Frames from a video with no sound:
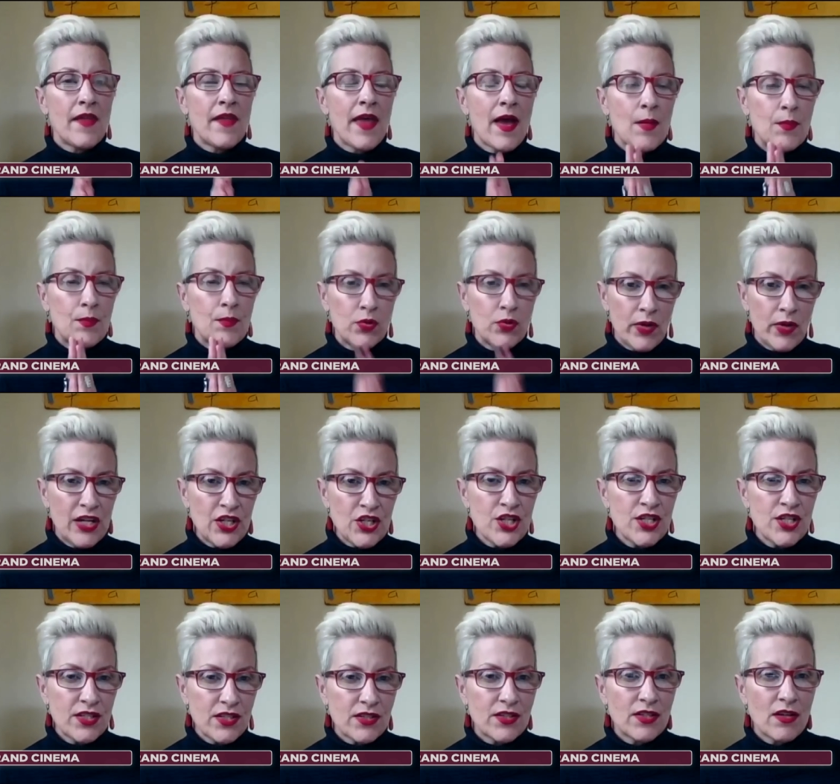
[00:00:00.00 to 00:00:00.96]
and that
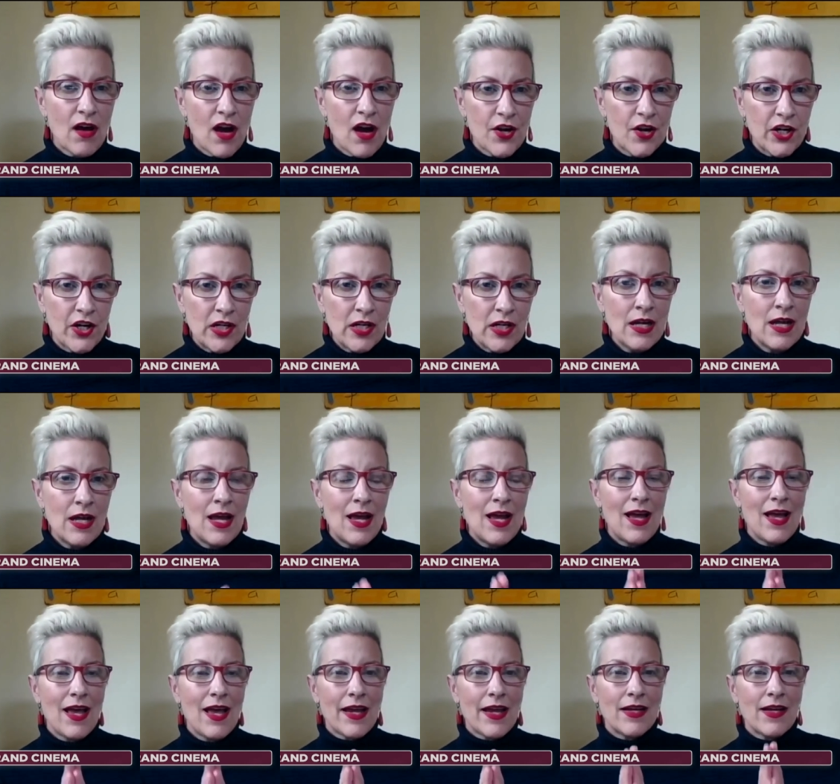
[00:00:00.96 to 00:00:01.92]
precious daughter.
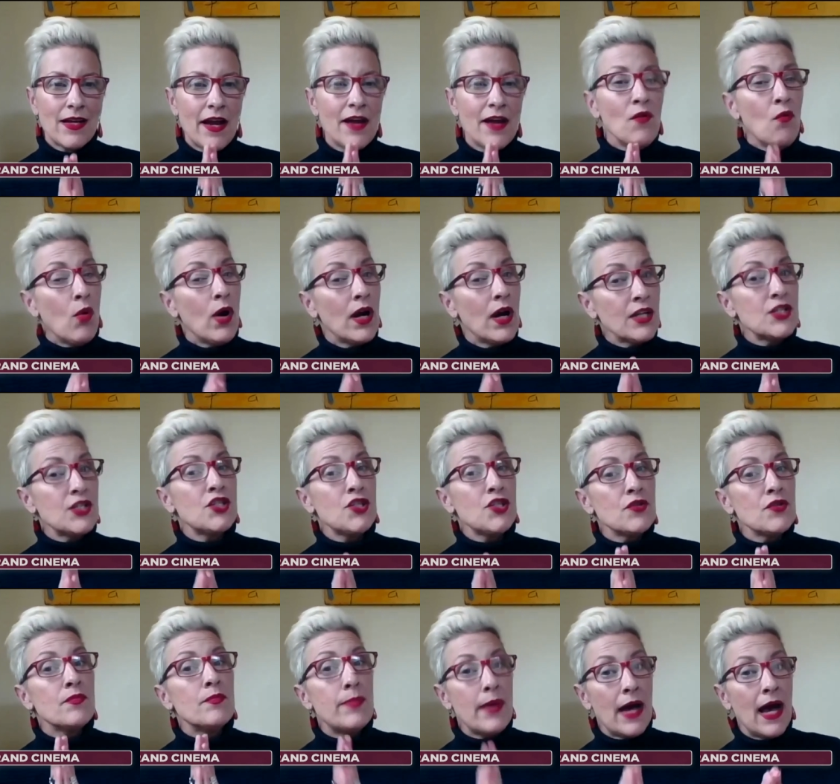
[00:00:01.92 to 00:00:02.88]
And I want
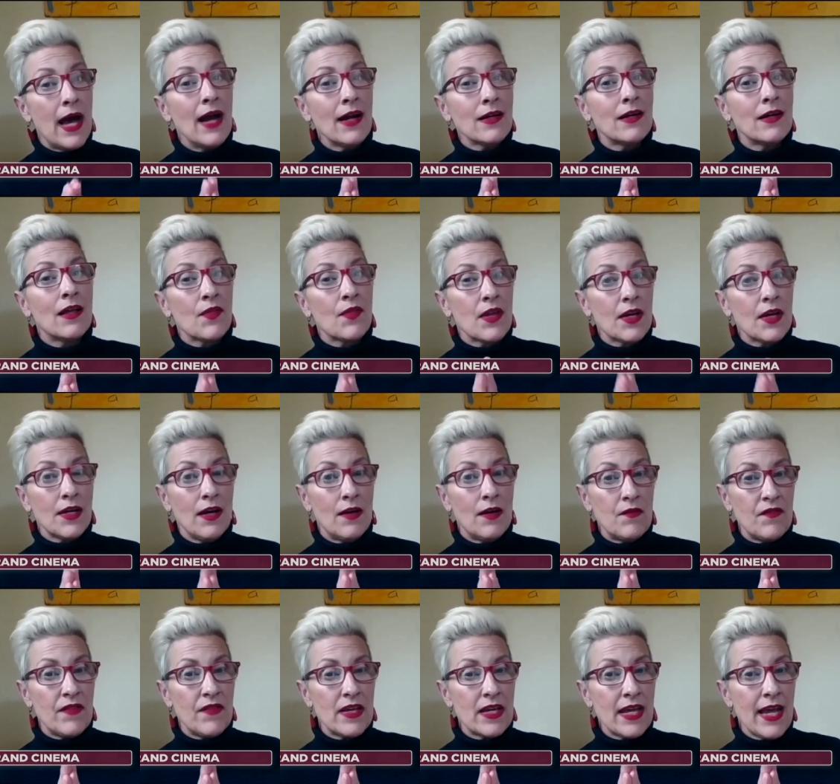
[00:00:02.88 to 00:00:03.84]
you back on the
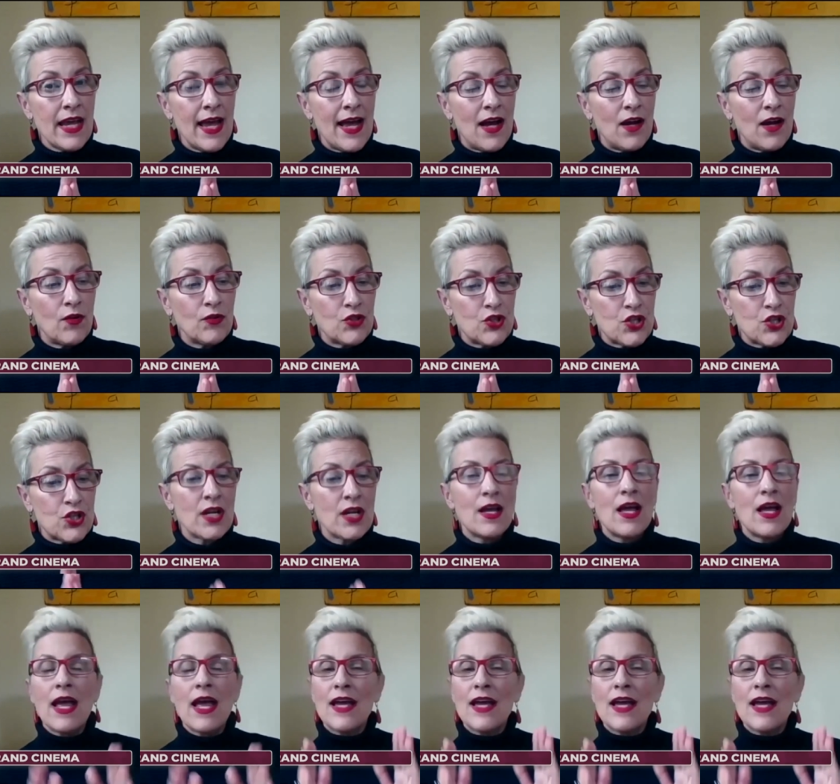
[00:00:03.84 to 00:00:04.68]
comfy couch